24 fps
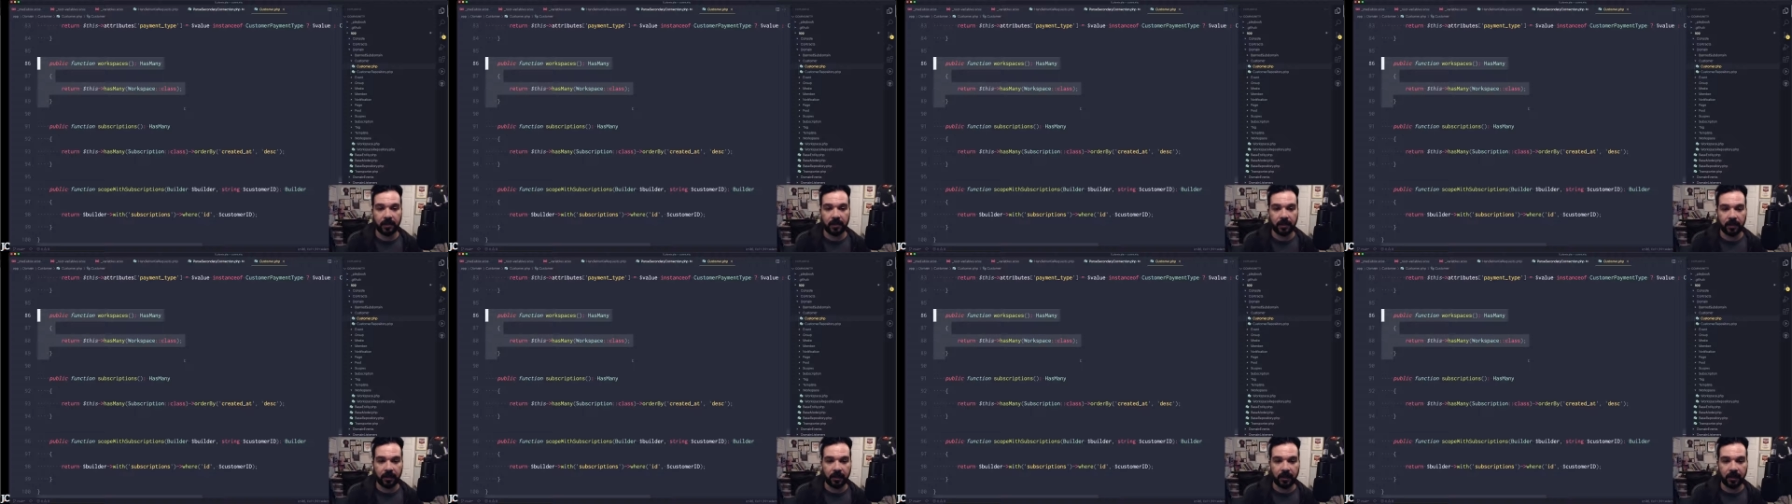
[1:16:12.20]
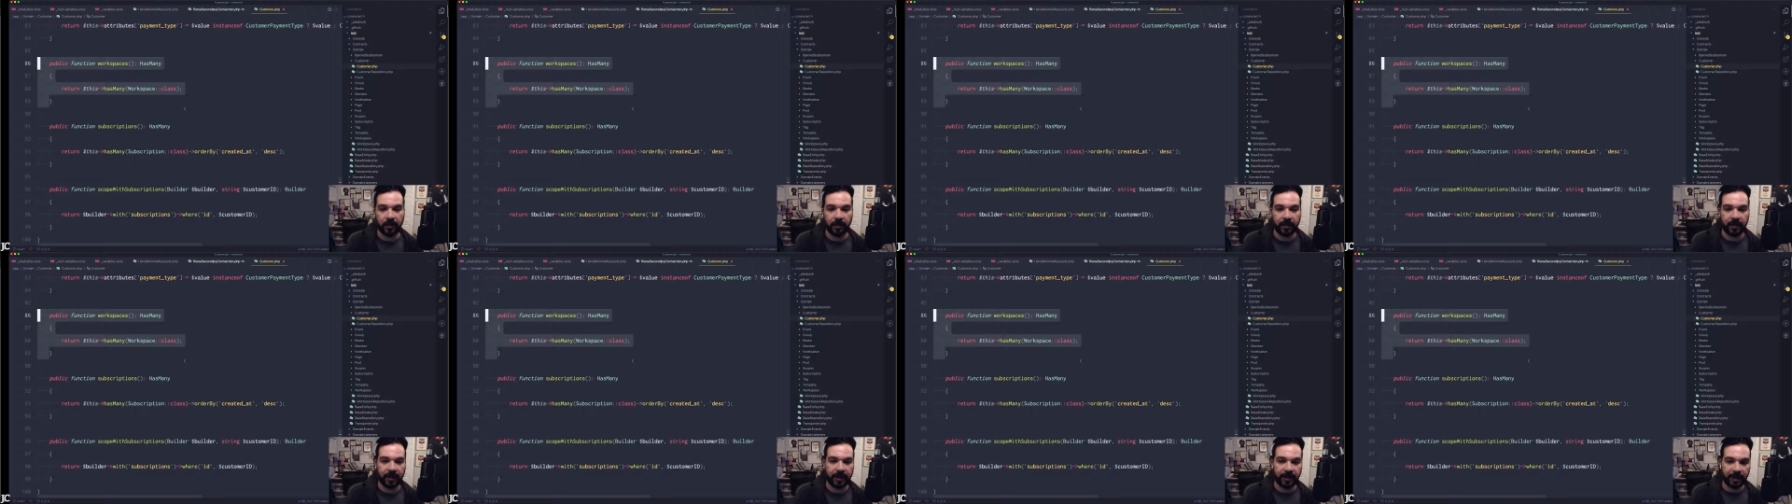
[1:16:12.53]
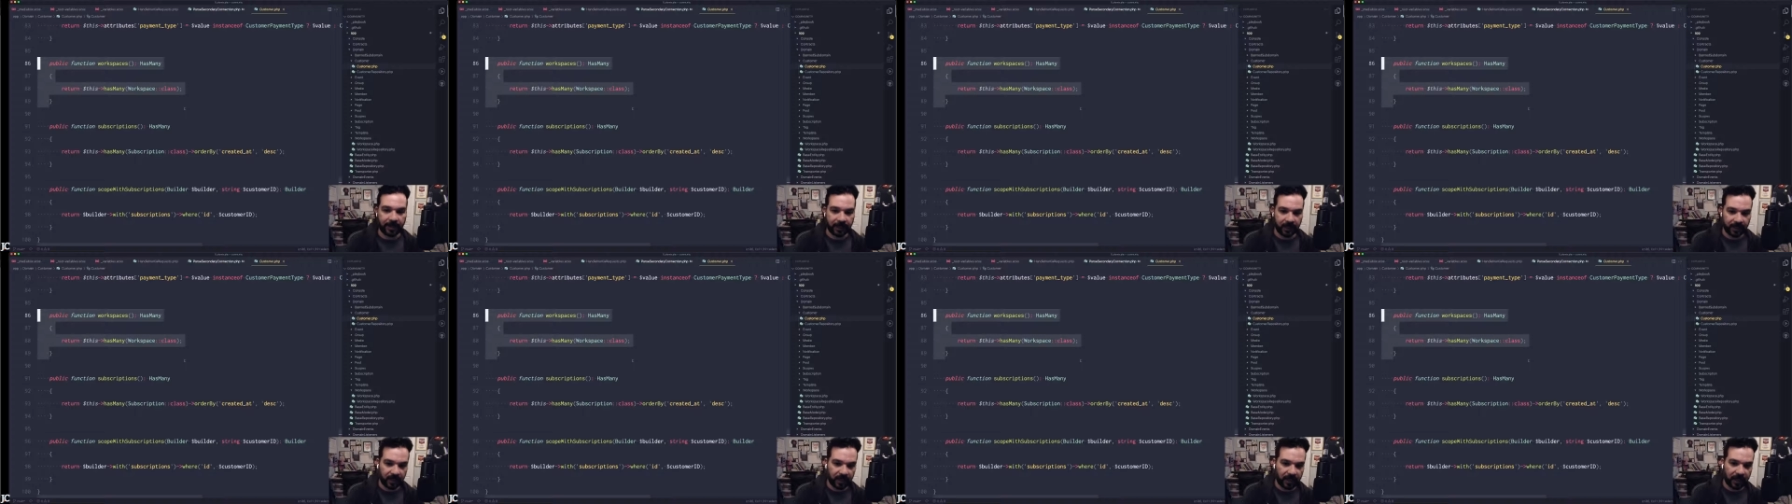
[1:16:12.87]
And then I
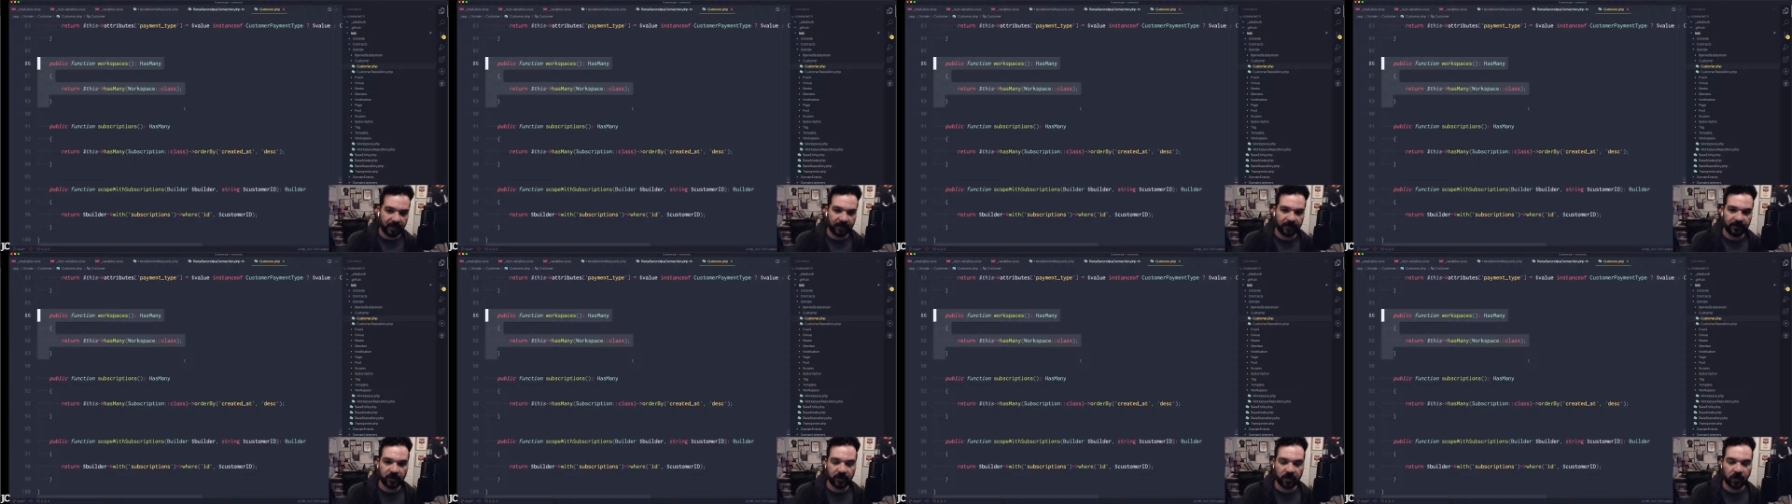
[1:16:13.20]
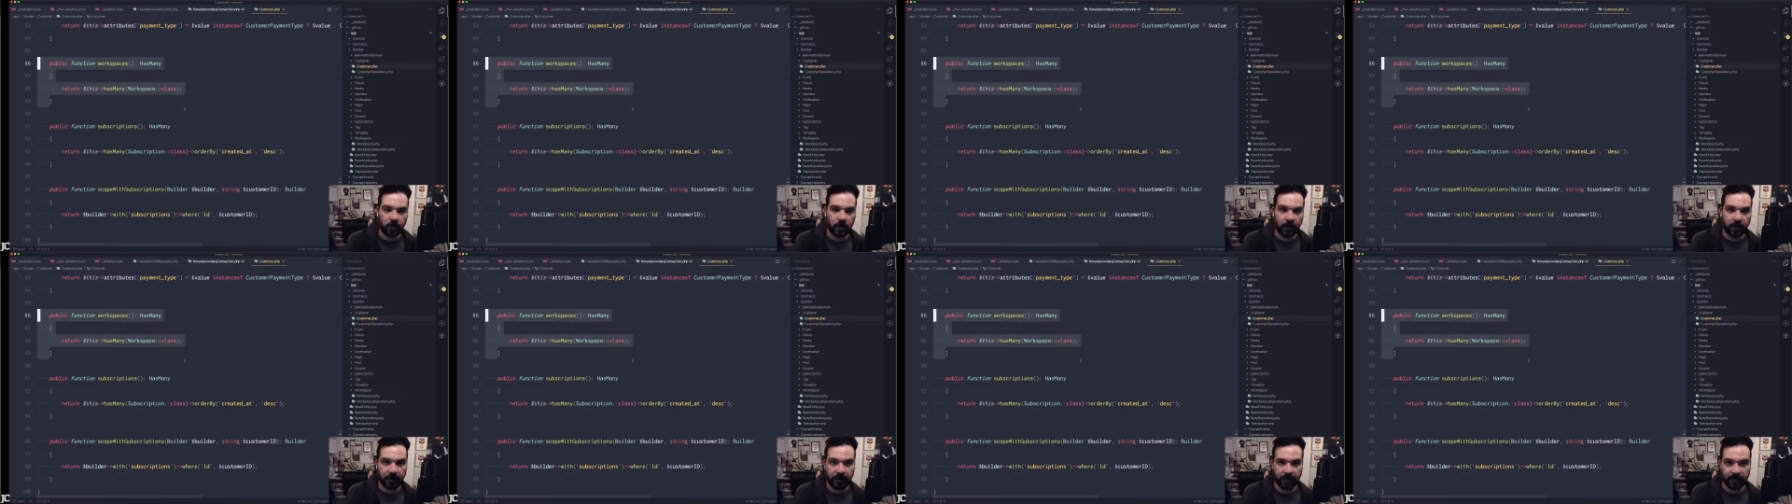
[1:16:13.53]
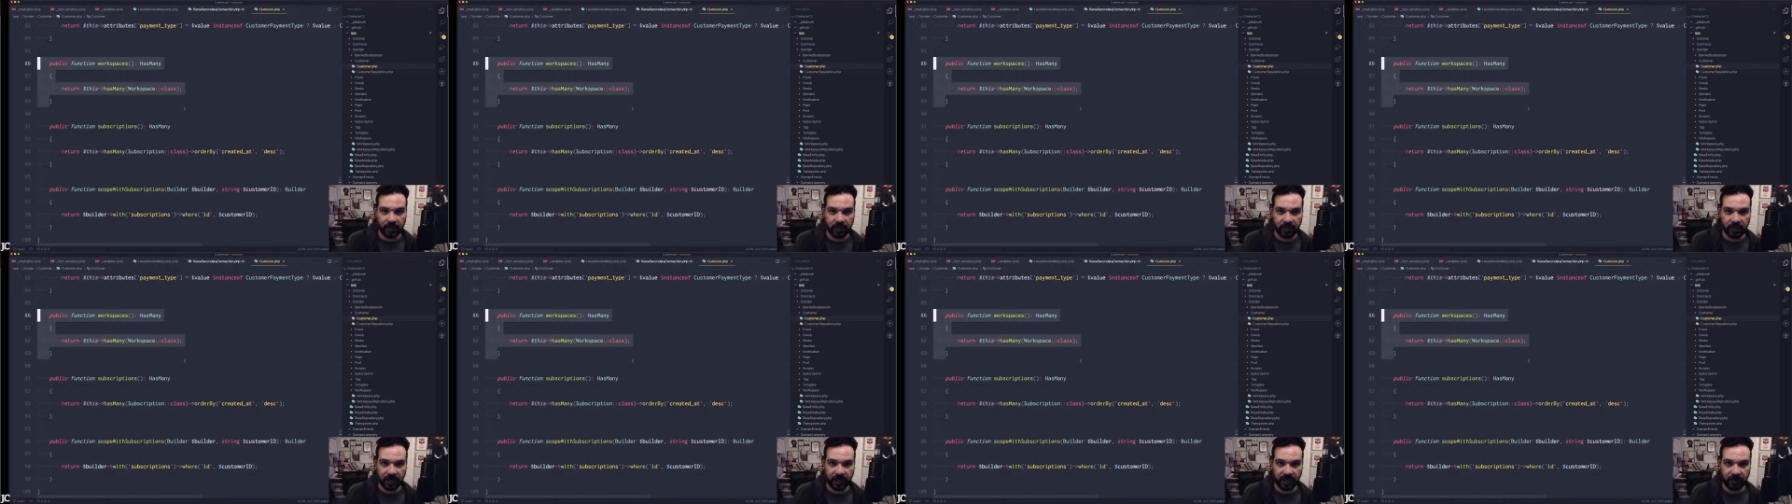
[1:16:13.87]
can kind of just query
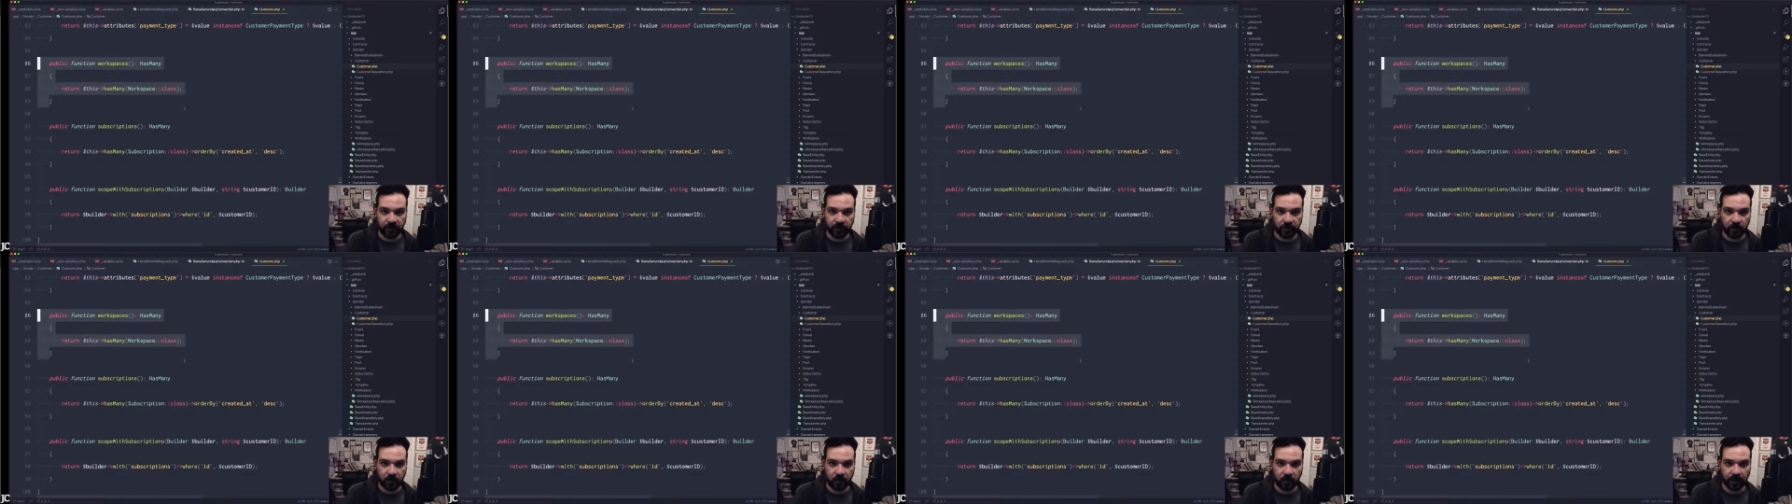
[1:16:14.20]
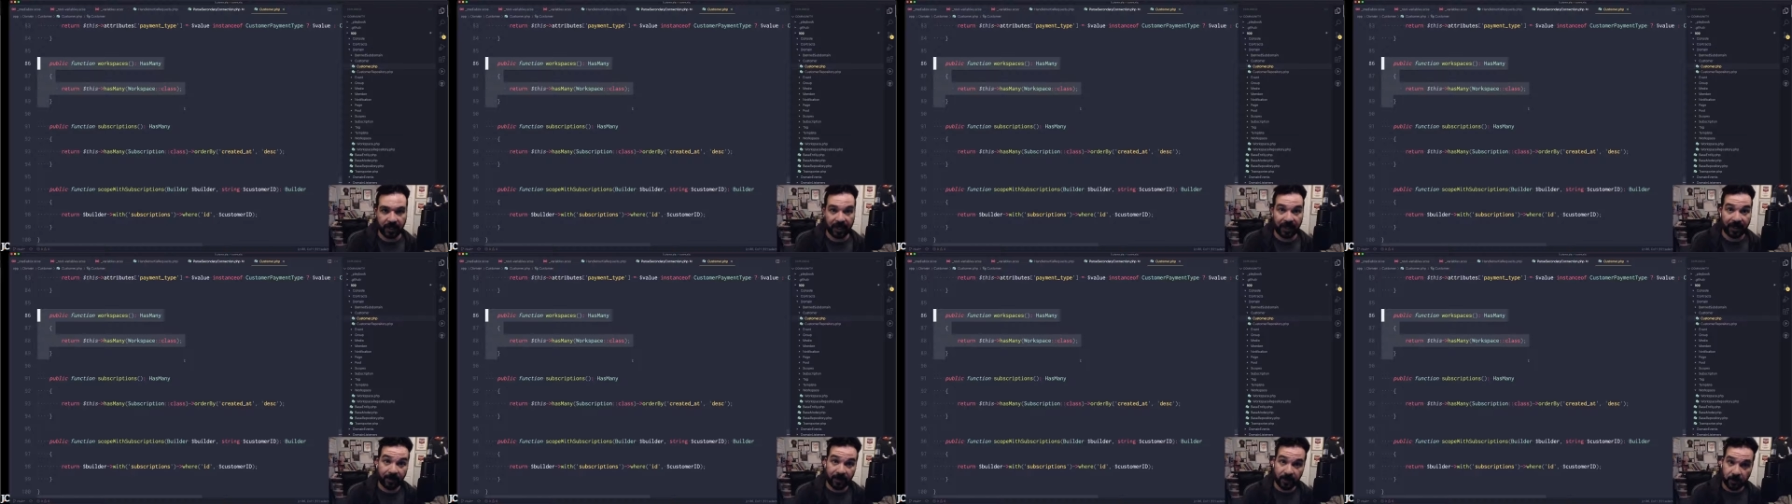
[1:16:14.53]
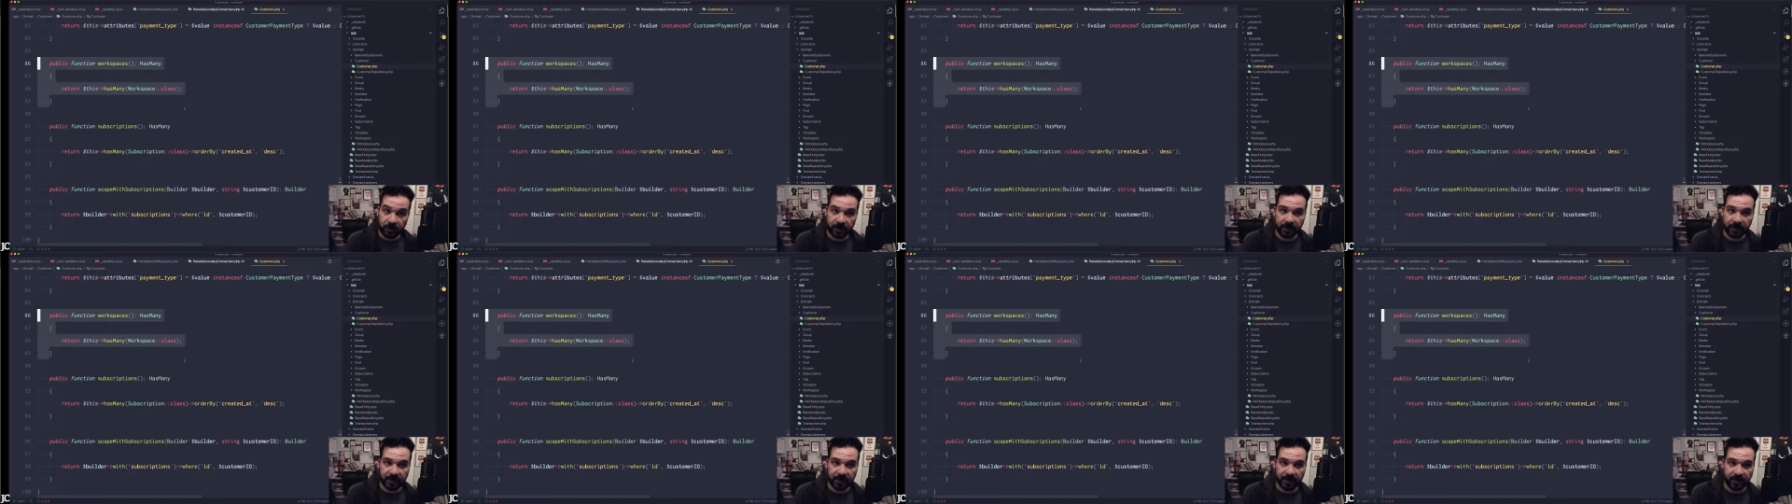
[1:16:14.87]
and check real quick. How many
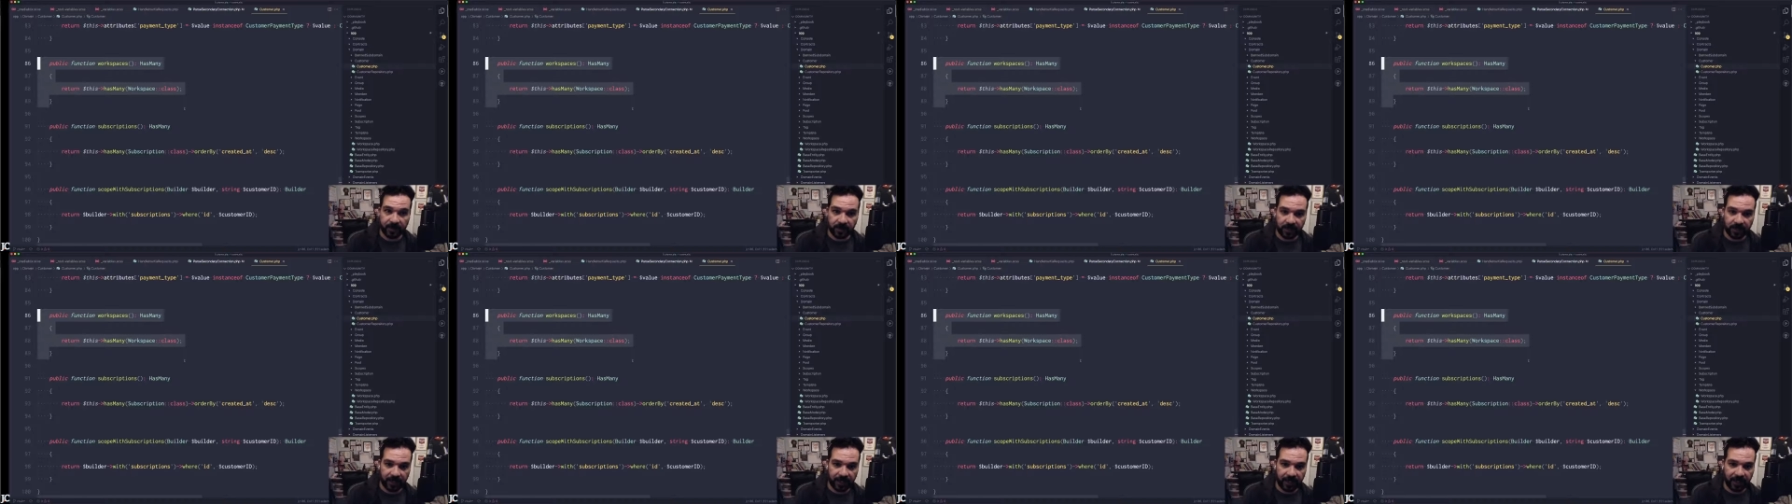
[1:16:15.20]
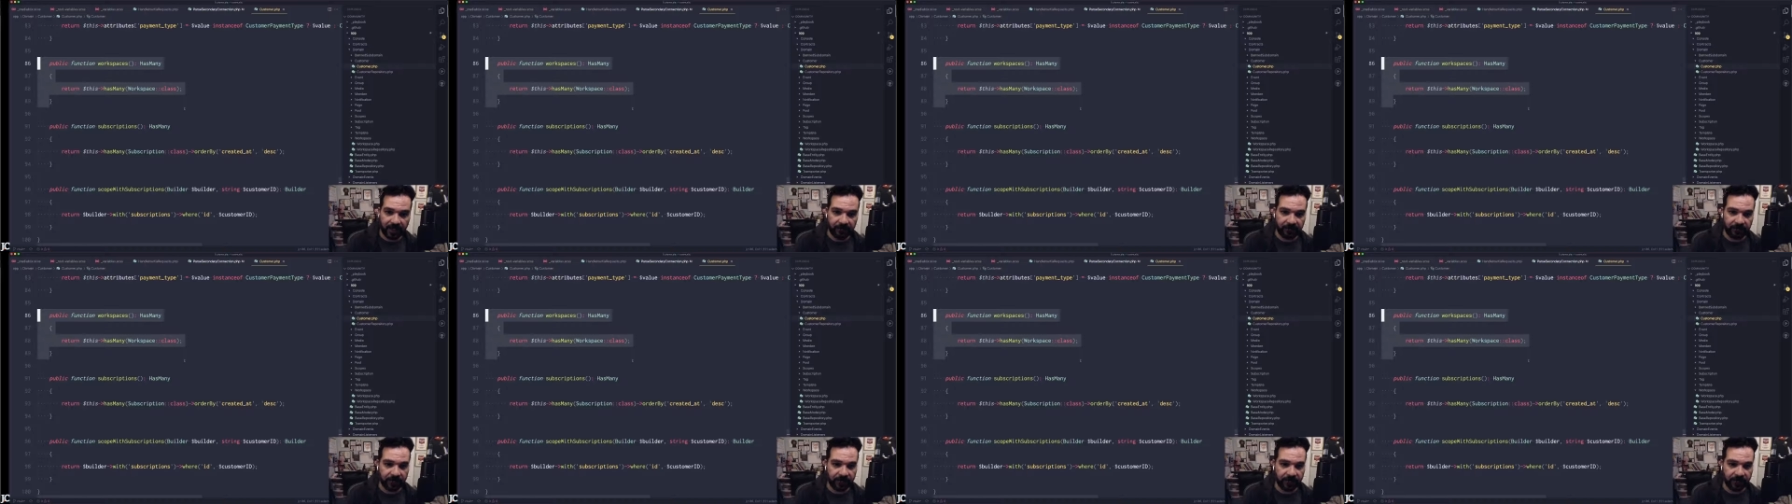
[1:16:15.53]
workspaces do they have?